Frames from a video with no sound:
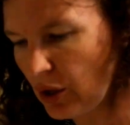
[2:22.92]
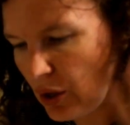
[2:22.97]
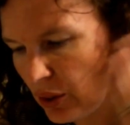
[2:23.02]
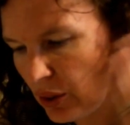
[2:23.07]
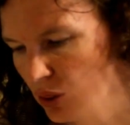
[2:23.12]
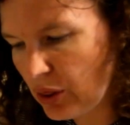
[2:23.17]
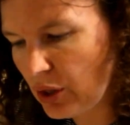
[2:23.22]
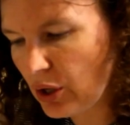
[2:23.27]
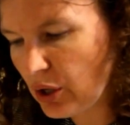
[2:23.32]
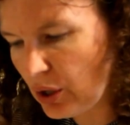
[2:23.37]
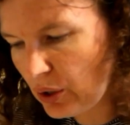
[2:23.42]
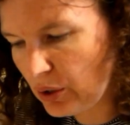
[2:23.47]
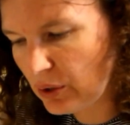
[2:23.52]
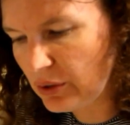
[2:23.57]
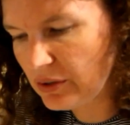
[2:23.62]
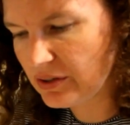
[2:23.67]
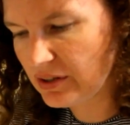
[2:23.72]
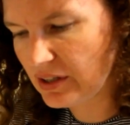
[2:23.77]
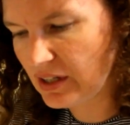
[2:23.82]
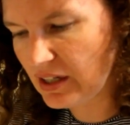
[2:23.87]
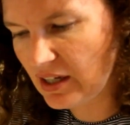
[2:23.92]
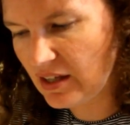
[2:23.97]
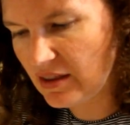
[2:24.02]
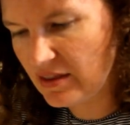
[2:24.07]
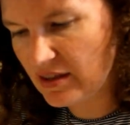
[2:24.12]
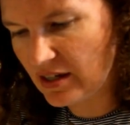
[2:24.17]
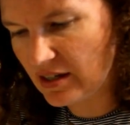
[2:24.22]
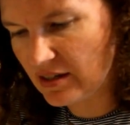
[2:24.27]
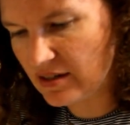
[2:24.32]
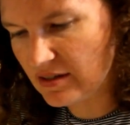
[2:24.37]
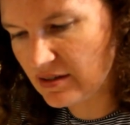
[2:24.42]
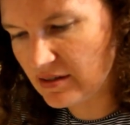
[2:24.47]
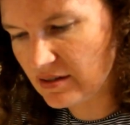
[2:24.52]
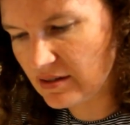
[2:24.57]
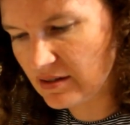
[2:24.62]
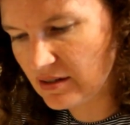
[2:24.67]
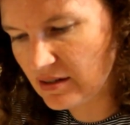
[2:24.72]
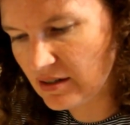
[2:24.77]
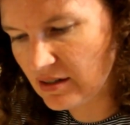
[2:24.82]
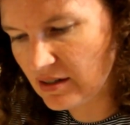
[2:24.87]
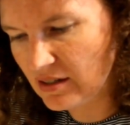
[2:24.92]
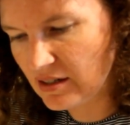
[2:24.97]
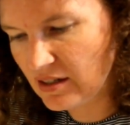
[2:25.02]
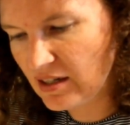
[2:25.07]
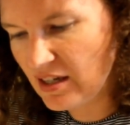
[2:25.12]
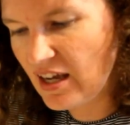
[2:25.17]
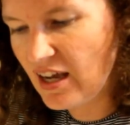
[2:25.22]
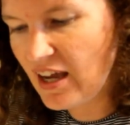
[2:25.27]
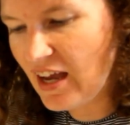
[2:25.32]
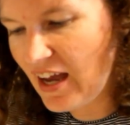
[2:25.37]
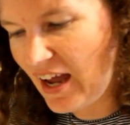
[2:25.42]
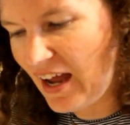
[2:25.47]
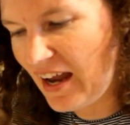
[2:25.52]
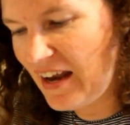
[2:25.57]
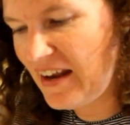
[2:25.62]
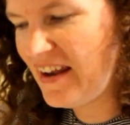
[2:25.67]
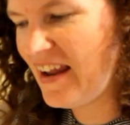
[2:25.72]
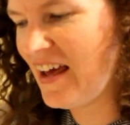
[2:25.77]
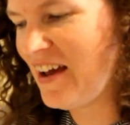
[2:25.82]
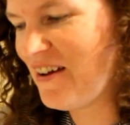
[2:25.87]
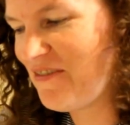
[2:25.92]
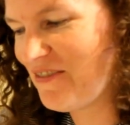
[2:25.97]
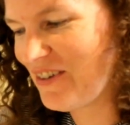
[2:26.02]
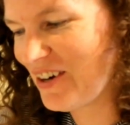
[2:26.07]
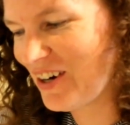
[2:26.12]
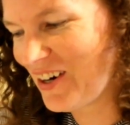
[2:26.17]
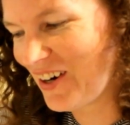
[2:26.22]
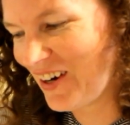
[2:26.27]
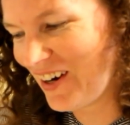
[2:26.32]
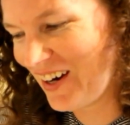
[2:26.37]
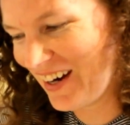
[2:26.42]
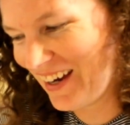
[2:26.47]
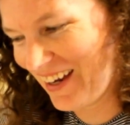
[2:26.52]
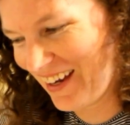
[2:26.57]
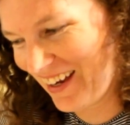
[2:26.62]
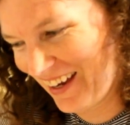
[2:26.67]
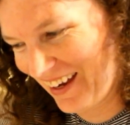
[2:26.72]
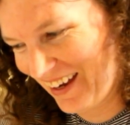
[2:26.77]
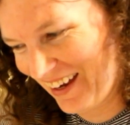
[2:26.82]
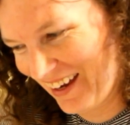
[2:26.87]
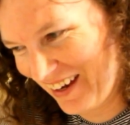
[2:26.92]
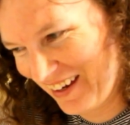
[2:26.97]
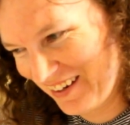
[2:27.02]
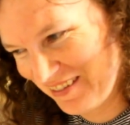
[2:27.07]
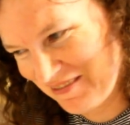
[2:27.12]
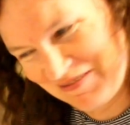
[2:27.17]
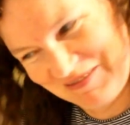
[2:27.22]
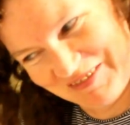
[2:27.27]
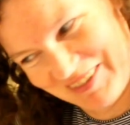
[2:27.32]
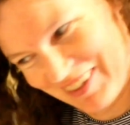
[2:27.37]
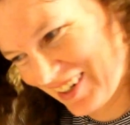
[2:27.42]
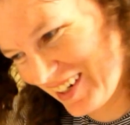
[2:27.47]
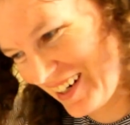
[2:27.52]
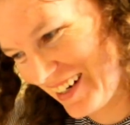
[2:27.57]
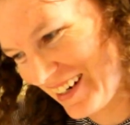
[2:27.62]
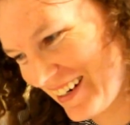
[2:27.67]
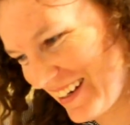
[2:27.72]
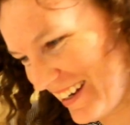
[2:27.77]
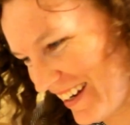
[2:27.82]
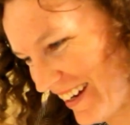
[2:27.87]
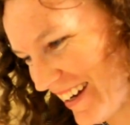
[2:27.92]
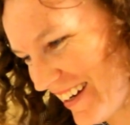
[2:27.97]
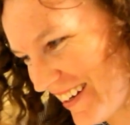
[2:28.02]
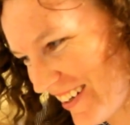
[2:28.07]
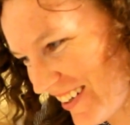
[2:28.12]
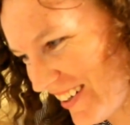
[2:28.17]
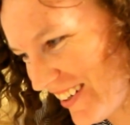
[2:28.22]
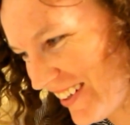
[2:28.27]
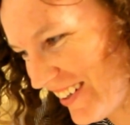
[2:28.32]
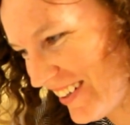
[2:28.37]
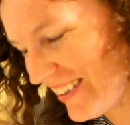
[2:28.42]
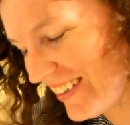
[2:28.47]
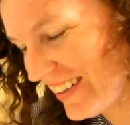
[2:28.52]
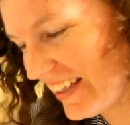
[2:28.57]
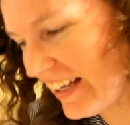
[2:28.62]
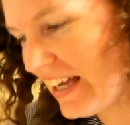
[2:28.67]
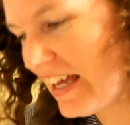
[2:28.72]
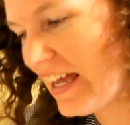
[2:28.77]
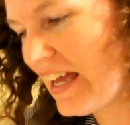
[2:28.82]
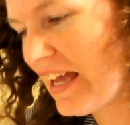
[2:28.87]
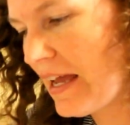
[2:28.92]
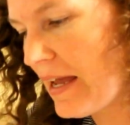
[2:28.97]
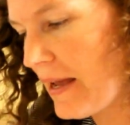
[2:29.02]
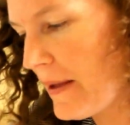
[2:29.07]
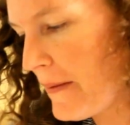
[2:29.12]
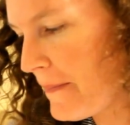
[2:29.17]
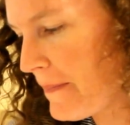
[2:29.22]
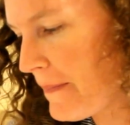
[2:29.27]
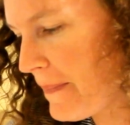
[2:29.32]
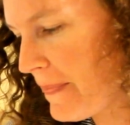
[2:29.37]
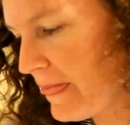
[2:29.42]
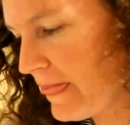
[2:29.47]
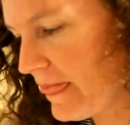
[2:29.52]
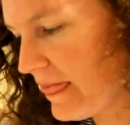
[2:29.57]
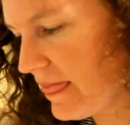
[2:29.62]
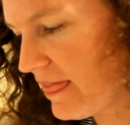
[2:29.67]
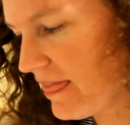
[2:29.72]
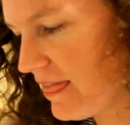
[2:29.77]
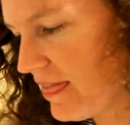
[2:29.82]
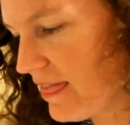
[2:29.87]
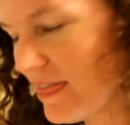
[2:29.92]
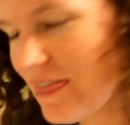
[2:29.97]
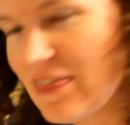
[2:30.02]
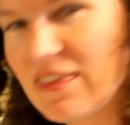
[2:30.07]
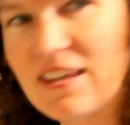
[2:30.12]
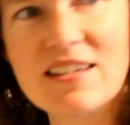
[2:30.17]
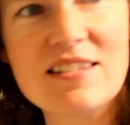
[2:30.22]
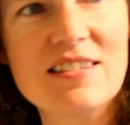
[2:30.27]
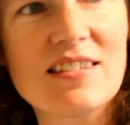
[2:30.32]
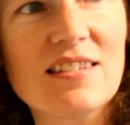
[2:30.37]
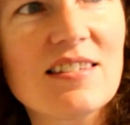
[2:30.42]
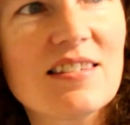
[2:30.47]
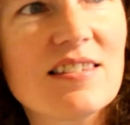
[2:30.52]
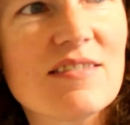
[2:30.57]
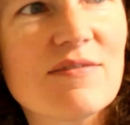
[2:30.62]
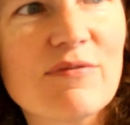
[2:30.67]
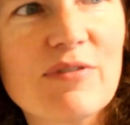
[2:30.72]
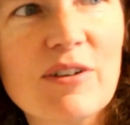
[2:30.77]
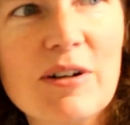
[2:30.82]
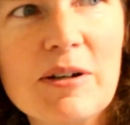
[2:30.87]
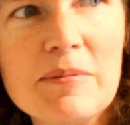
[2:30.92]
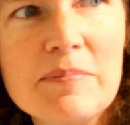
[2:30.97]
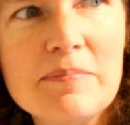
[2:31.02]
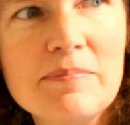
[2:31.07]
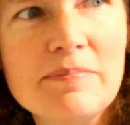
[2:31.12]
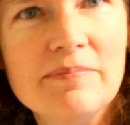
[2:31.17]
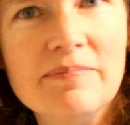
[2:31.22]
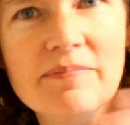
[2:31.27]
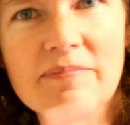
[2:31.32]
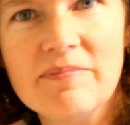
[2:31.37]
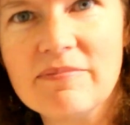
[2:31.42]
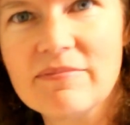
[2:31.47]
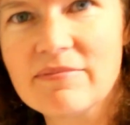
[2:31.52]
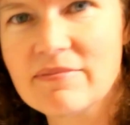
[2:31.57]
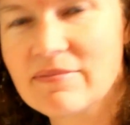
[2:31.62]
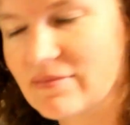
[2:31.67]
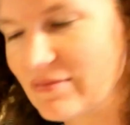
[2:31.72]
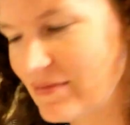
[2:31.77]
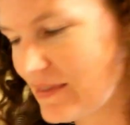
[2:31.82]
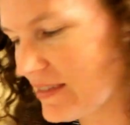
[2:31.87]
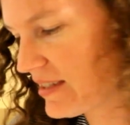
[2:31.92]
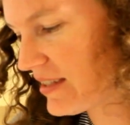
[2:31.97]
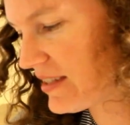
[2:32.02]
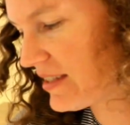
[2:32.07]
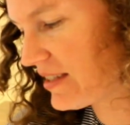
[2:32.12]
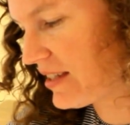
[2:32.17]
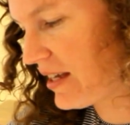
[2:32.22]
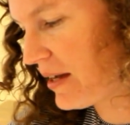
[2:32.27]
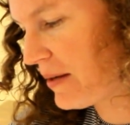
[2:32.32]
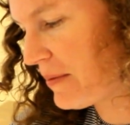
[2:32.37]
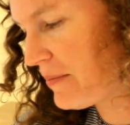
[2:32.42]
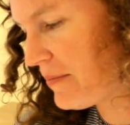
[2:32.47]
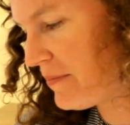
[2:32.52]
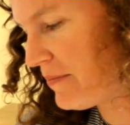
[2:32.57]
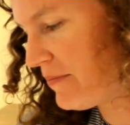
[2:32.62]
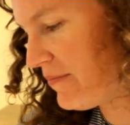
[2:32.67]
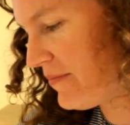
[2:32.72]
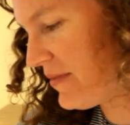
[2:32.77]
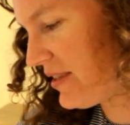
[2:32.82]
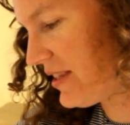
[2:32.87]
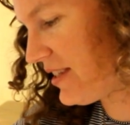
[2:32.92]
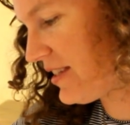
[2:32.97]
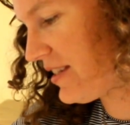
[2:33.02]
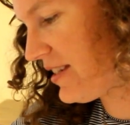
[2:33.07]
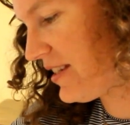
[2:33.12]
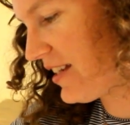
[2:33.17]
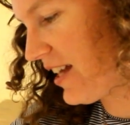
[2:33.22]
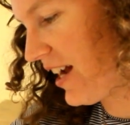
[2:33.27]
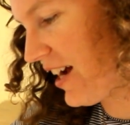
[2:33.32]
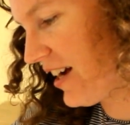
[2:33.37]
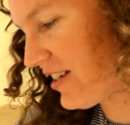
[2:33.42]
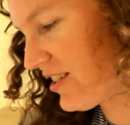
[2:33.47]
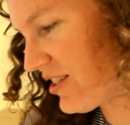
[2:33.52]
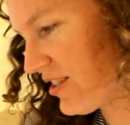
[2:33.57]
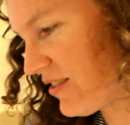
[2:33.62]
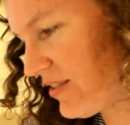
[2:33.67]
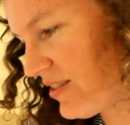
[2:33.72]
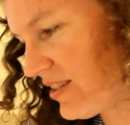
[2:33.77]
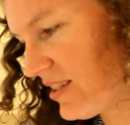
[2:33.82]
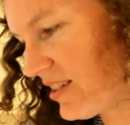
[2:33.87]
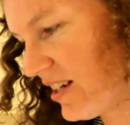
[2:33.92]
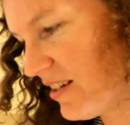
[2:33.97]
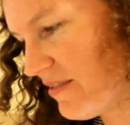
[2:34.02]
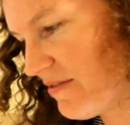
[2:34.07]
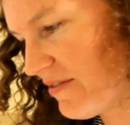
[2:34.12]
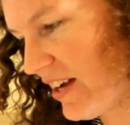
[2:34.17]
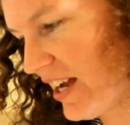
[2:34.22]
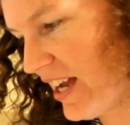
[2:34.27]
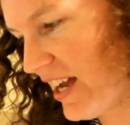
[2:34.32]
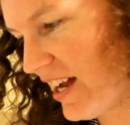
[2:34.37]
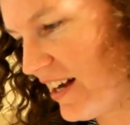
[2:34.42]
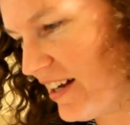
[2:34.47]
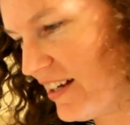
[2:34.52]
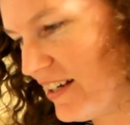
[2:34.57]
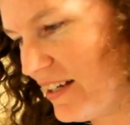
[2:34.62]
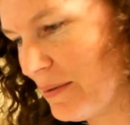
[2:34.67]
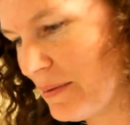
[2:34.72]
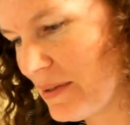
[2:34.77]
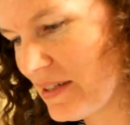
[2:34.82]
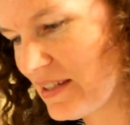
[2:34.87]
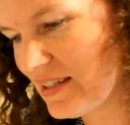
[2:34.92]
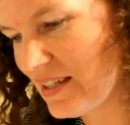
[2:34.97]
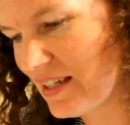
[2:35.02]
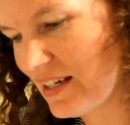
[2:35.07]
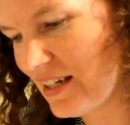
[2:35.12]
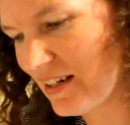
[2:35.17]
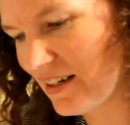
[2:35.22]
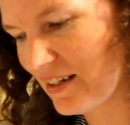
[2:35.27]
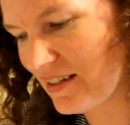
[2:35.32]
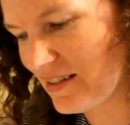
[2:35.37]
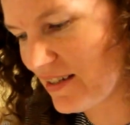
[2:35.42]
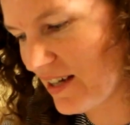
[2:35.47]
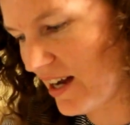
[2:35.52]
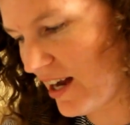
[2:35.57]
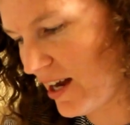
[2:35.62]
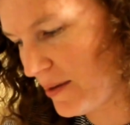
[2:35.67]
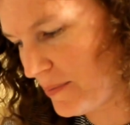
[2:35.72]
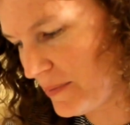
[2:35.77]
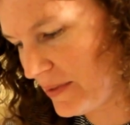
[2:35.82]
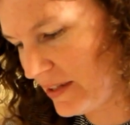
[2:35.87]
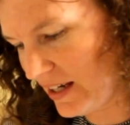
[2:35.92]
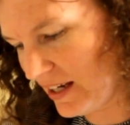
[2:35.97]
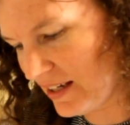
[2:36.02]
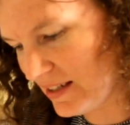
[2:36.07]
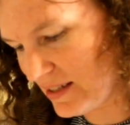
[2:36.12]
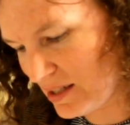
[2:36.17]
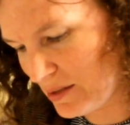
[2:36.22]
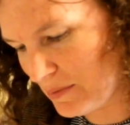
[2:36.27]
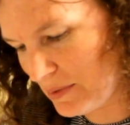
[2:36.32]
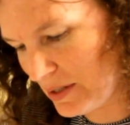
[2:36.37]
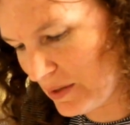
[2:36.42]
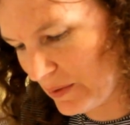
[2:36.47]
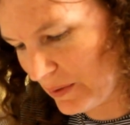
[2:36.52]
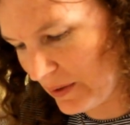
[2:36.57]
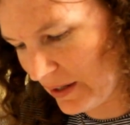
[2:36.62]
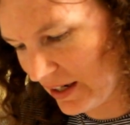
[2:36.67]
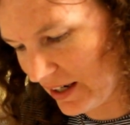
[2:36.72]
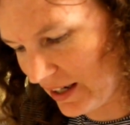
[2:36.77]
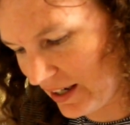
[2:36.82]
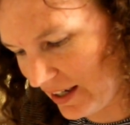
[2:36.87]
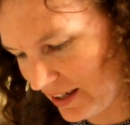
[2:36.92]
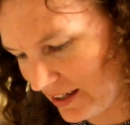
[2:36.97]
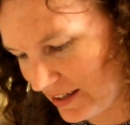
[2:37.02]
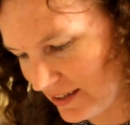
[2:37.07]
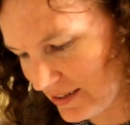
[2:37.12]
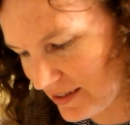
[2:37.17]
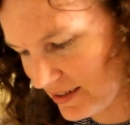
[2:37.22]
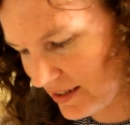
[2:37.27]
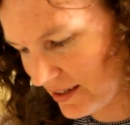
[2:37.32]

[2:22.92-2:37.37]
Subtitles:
the whole thing in this and never have worried at all. This is from some stash of stuff I had. It was sitting on top, yet to be organized.